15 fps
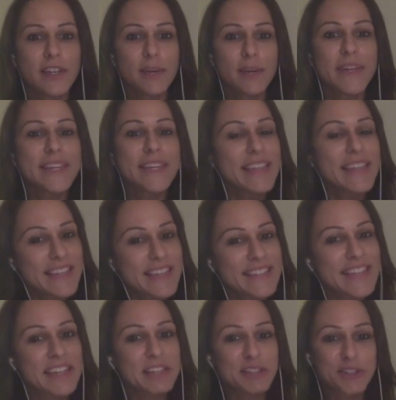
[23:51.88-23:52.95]
I'm like, yes,
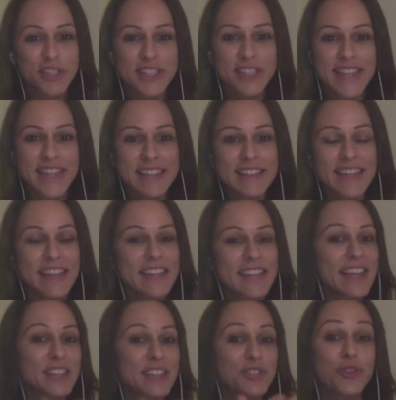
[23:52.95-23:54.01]
I understand that, and
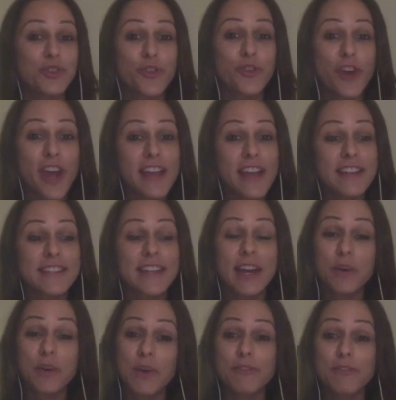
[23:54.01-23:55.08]
that's great.
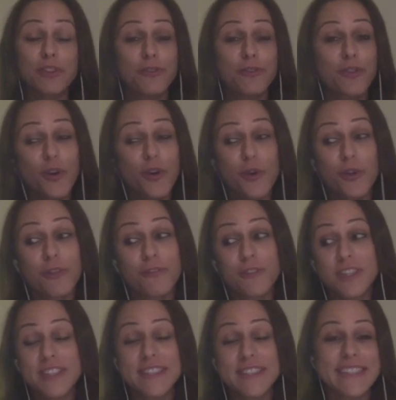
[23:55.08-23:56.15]
However, you've got all of
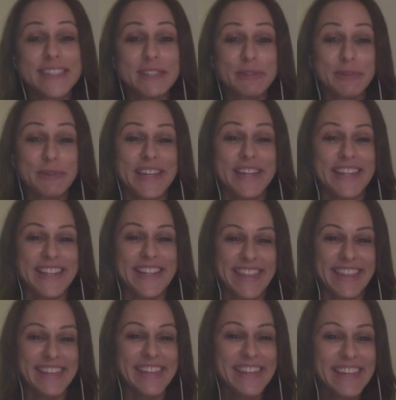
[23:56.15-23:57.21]
this to deal with.
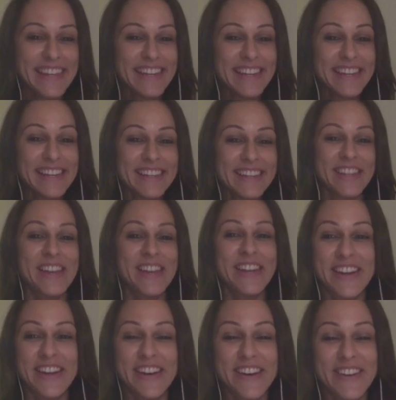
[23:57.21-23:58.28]

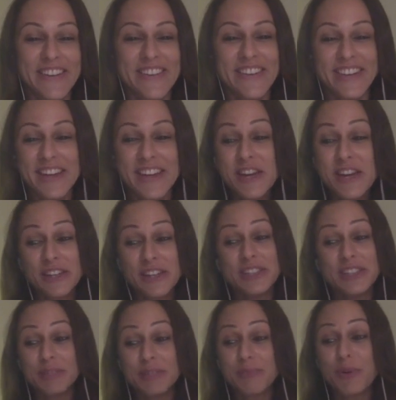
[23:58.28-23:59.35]
You
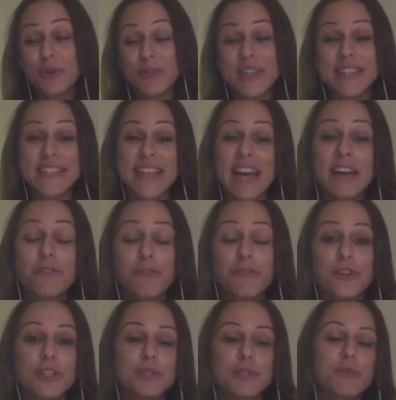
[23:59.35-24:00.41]
need to process that
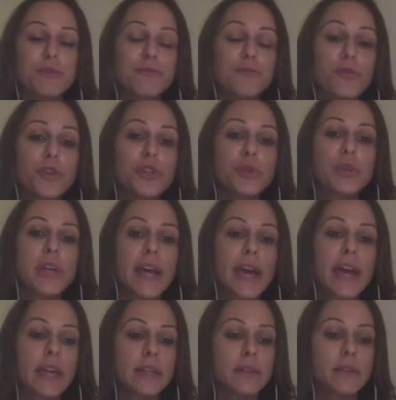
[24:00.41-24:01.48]
first before you
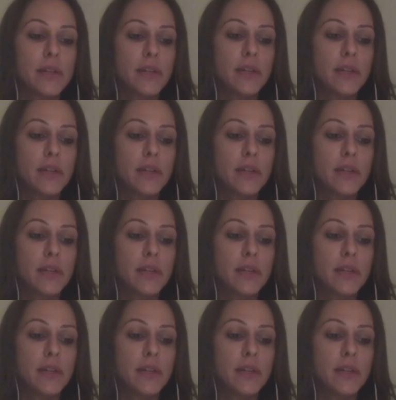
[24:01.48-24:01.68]
can,